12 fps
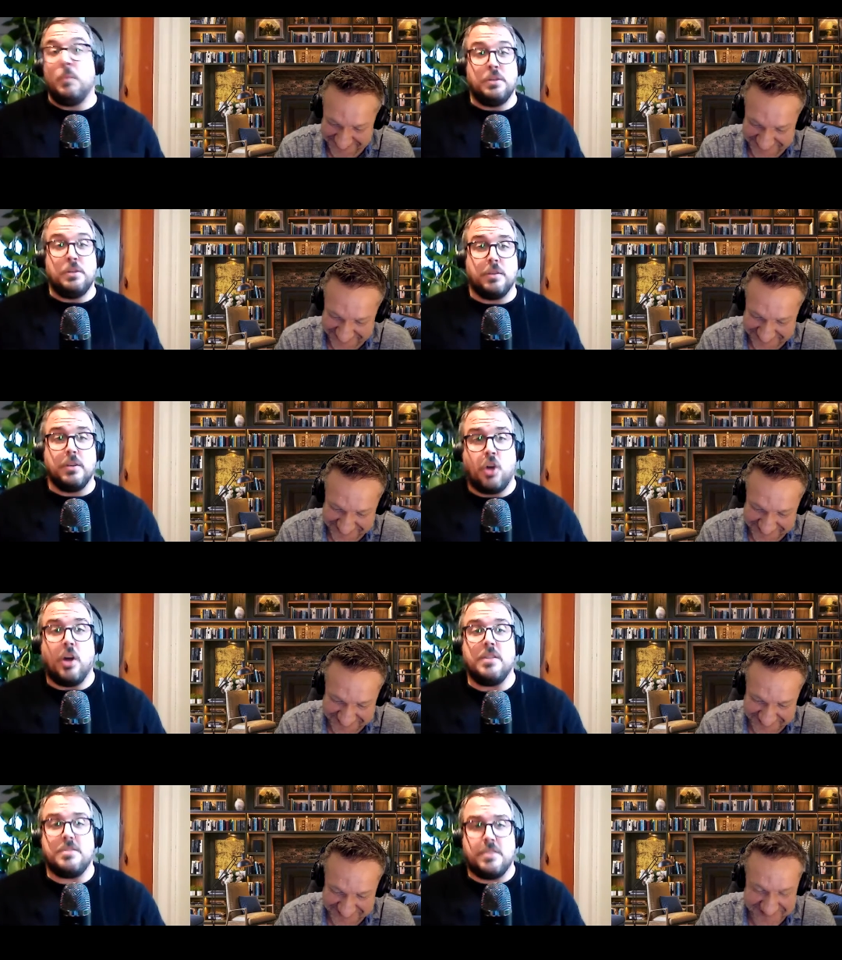Speaker 1: when you're
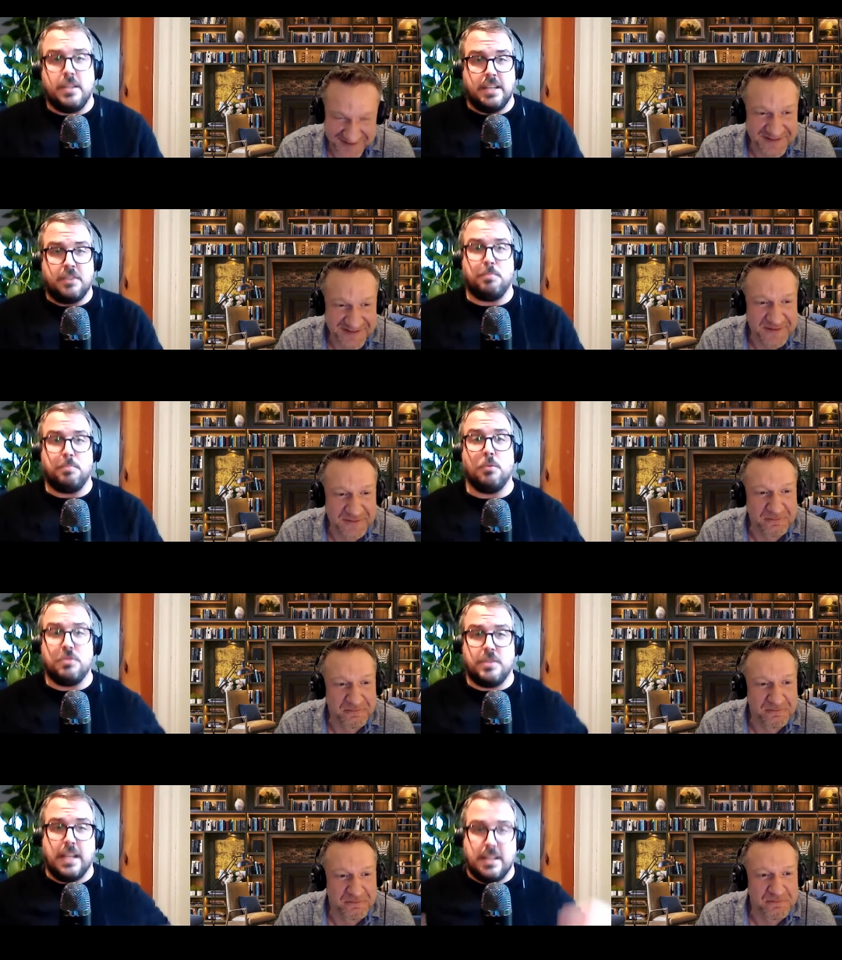constantly
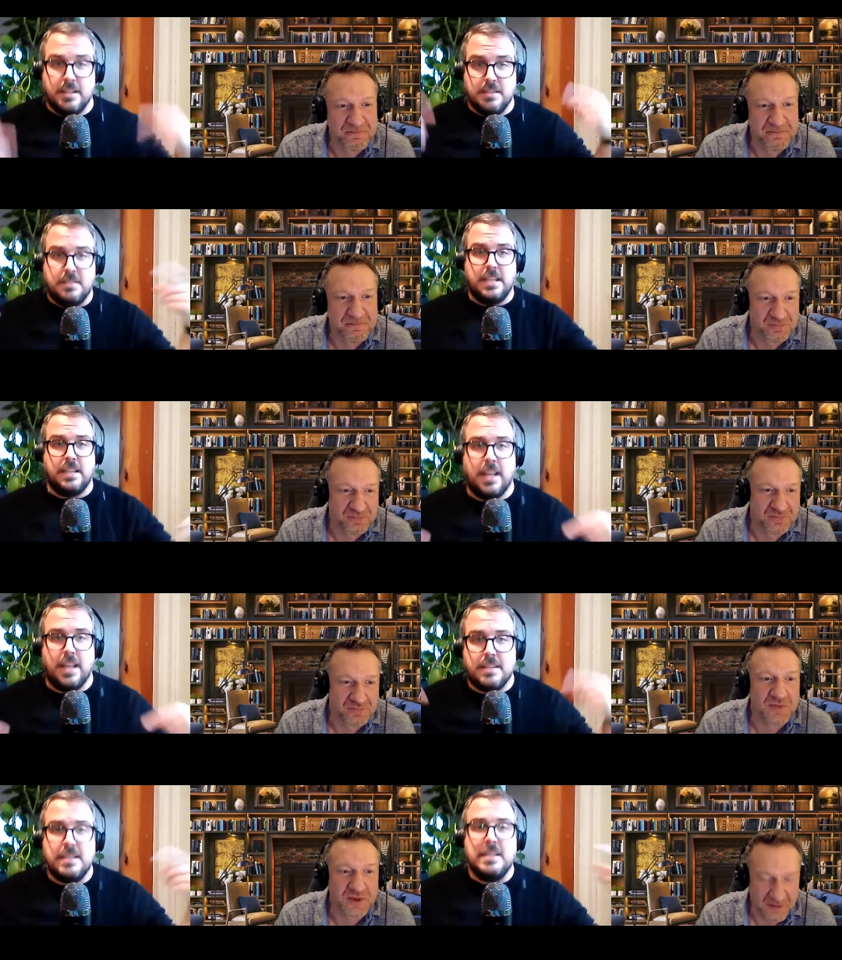exposed to that and seeing
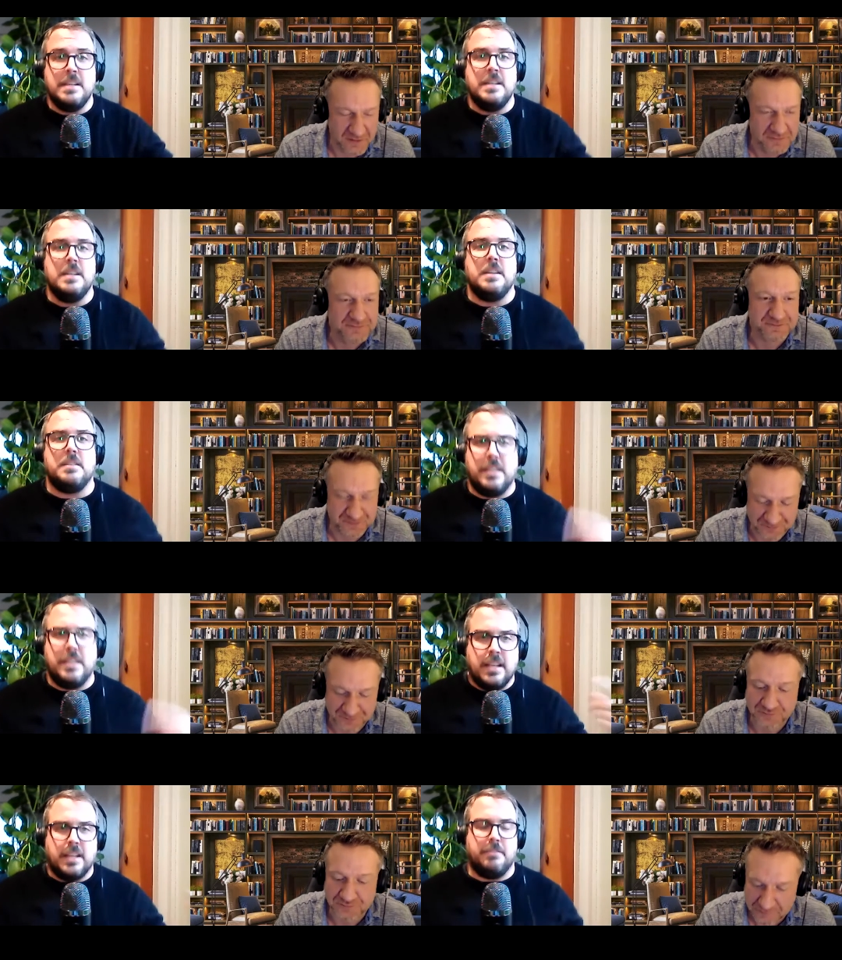that
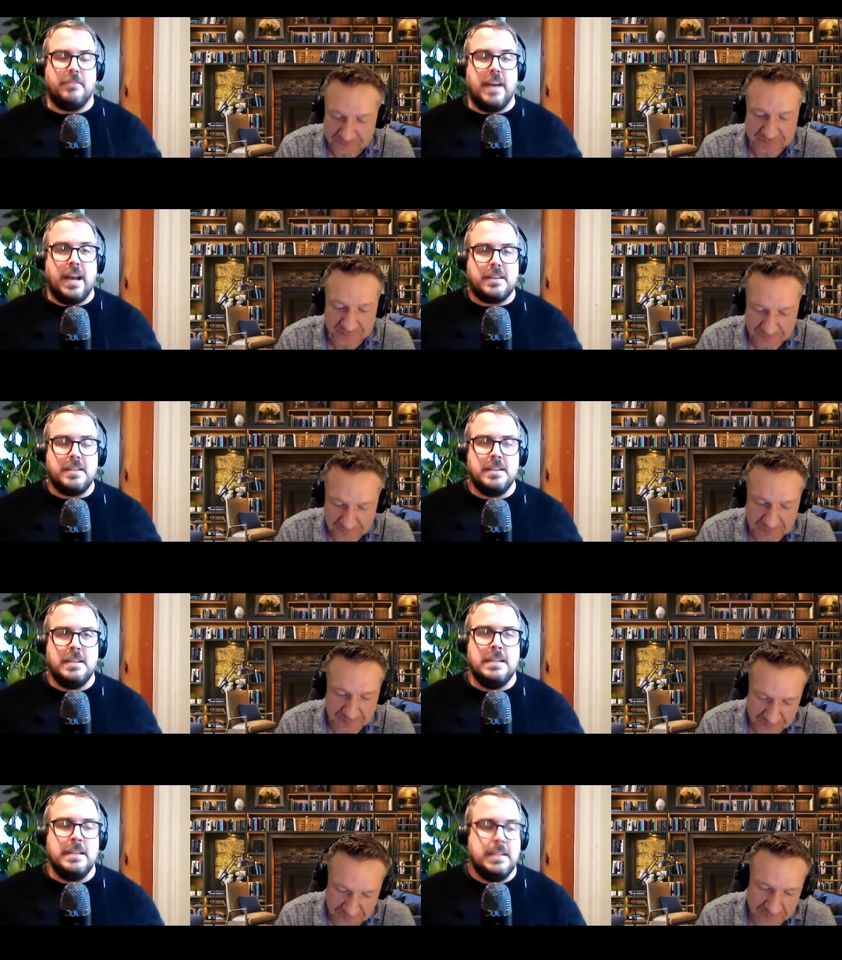seeing that effect
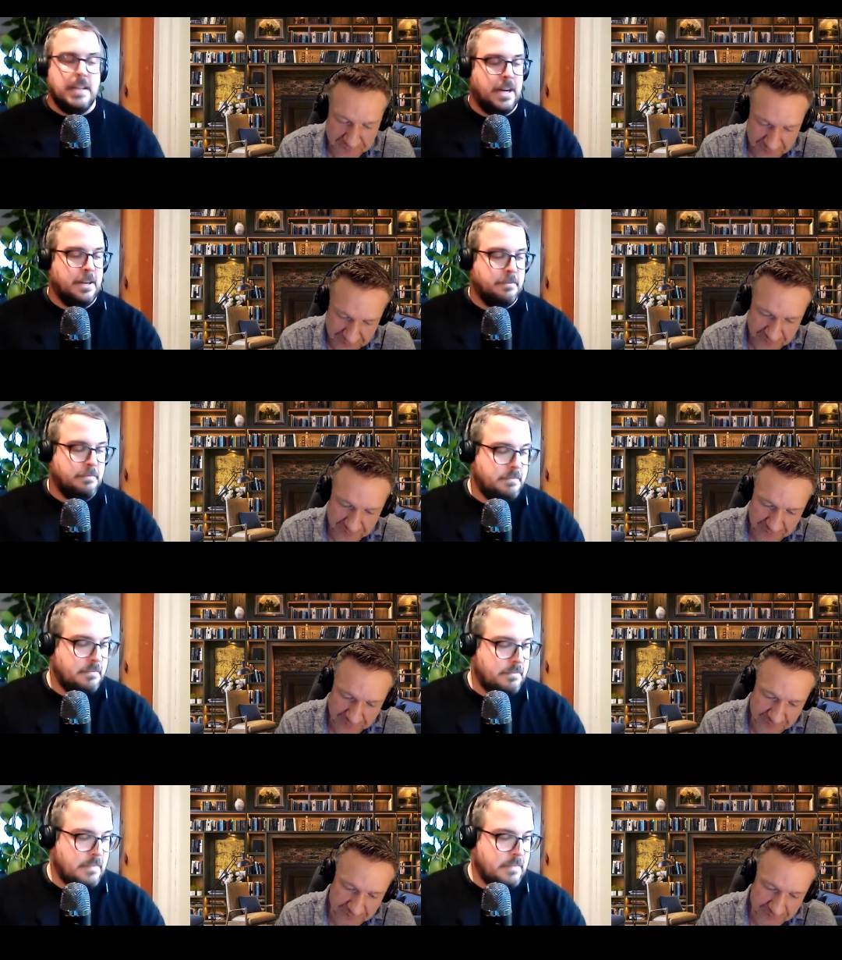um,